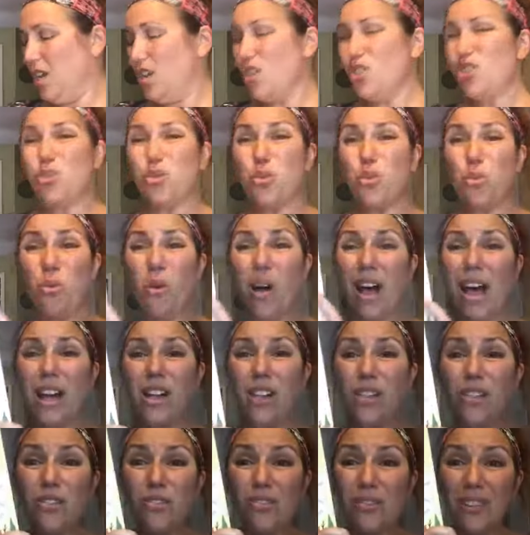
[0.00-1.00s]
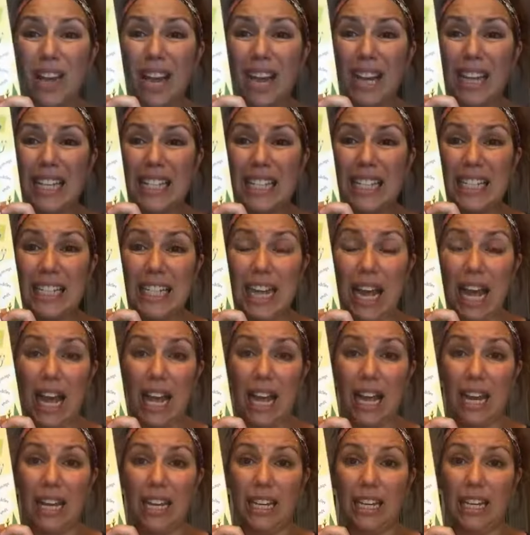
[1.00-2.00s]

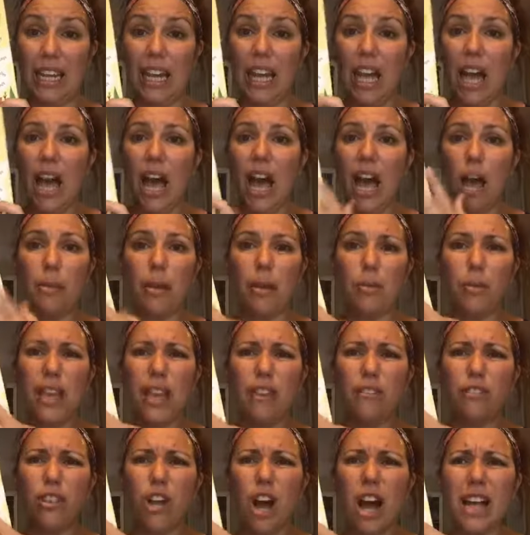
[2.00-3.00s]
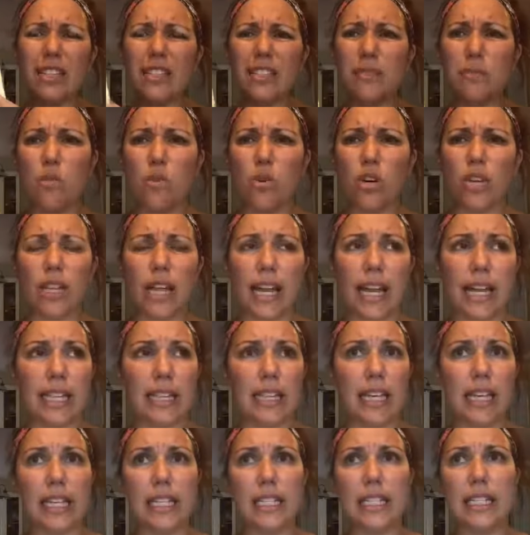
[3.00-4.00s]
$12.99. And we have lots more like
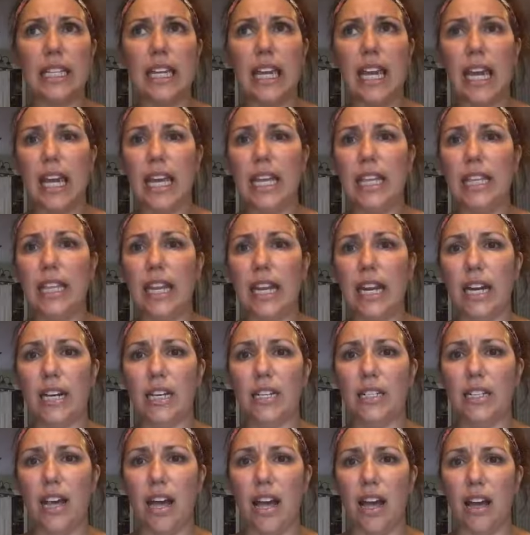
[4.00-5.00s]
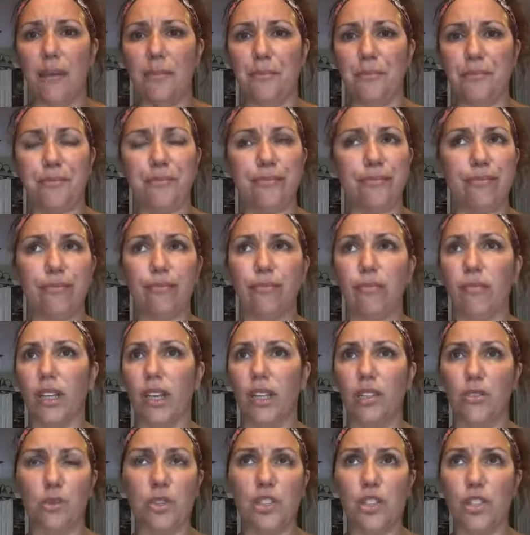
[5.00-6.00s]
this. There's
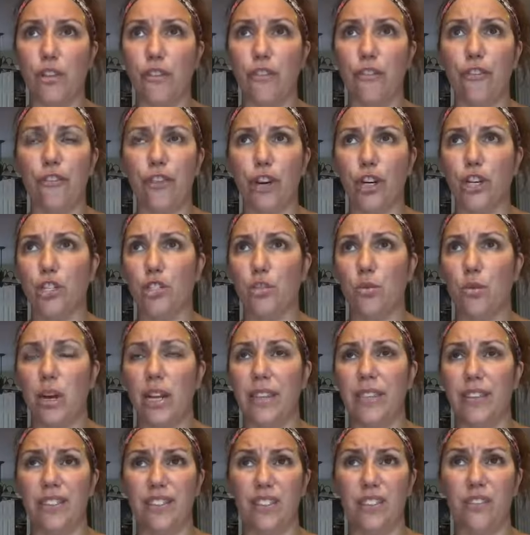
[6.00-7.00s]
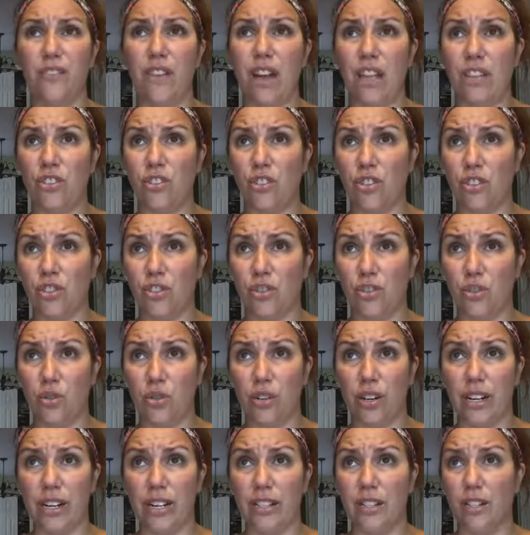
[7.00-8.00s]
this one's the first one. There's adventure
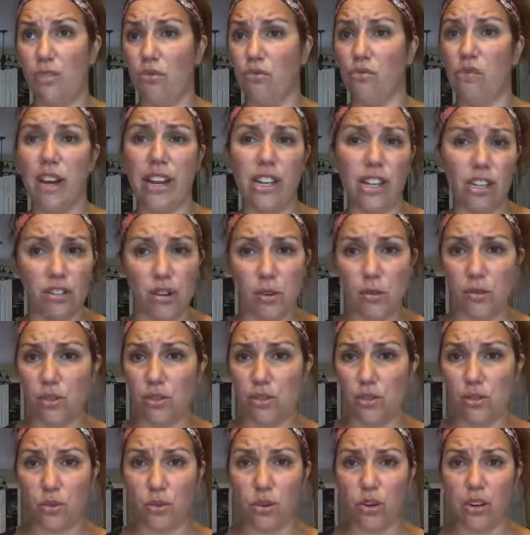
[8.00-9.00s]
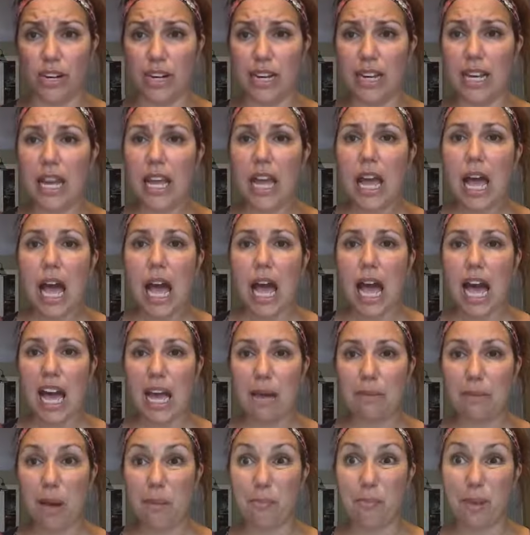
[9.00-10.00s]
stories. There's write your own story.
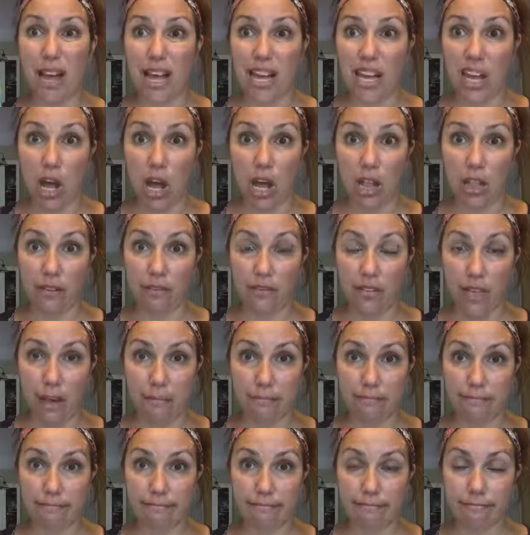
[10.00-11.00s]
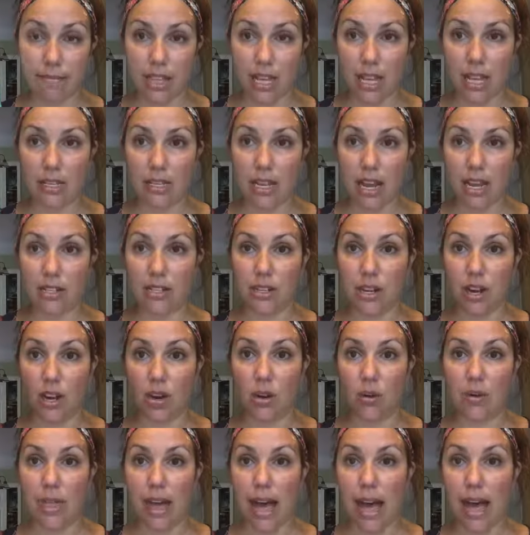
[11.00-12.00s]
I'm buying all of them because I
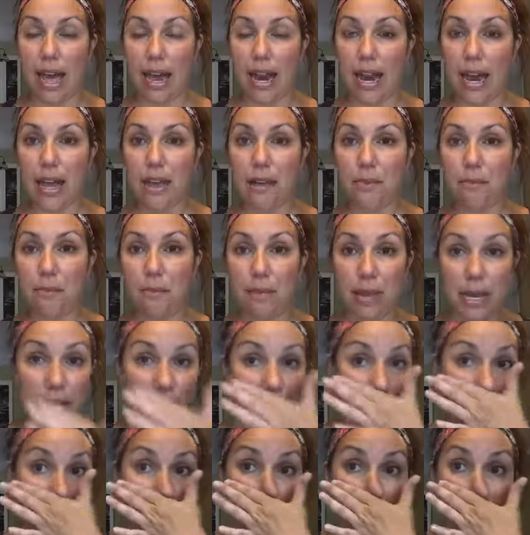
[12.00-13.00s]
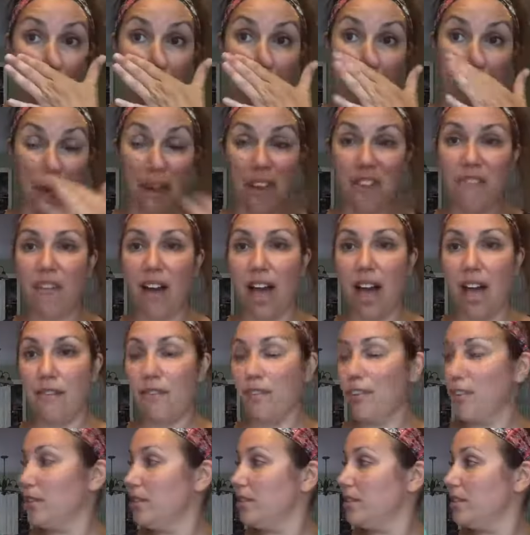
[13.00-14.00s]
know that Maisie, my
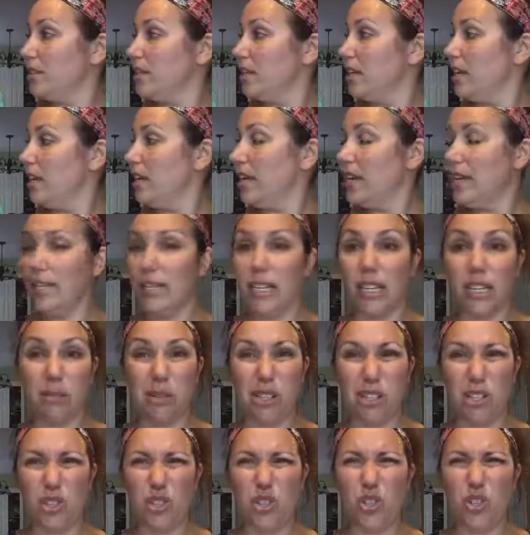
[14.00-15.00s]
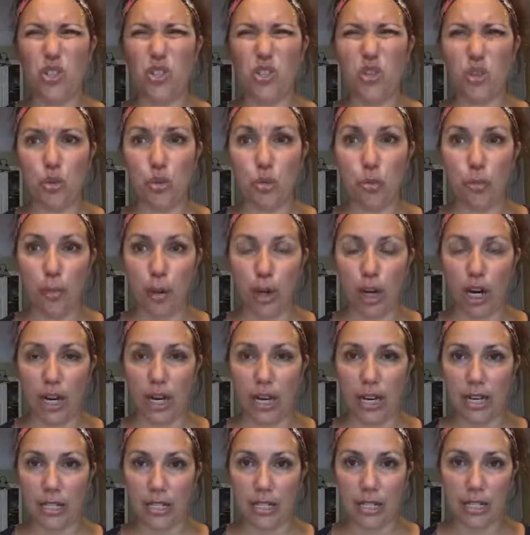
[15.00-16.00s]
5-year-old, is going to be super
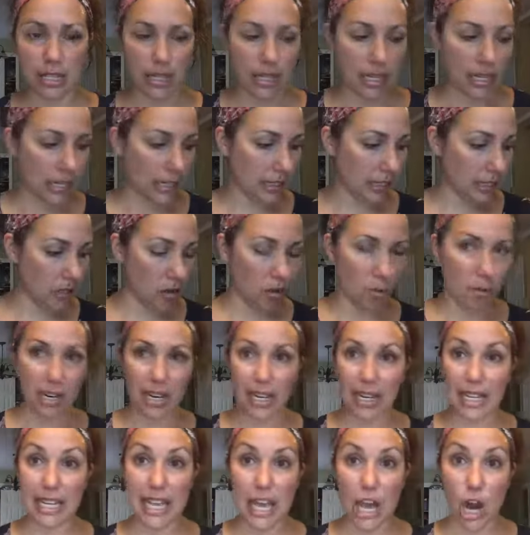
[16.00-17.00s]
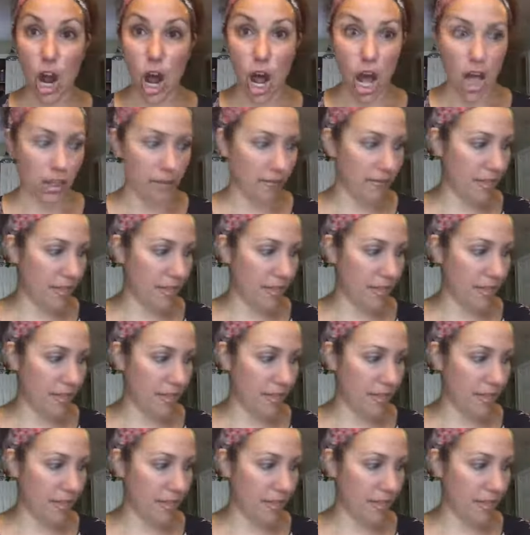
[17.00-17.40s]
into this. So I'm going to get all of